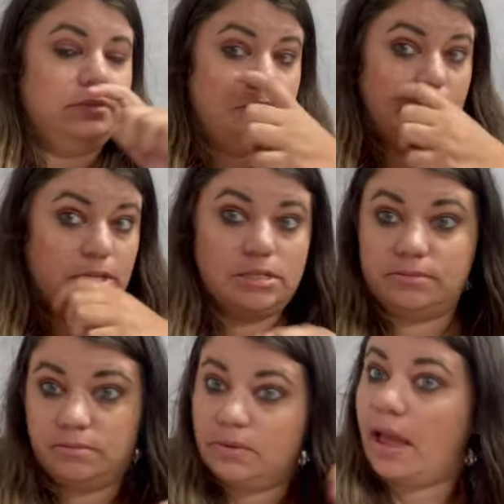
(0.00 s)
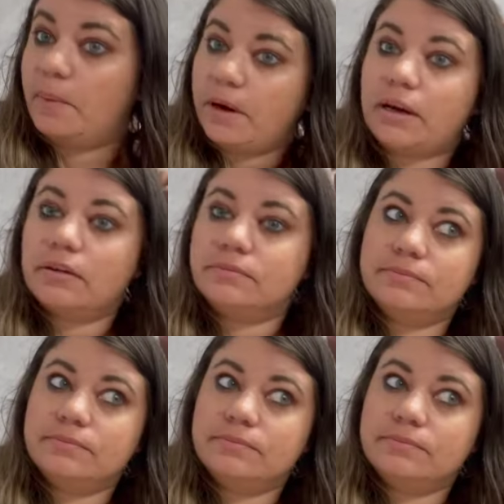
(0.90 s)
doing this at work,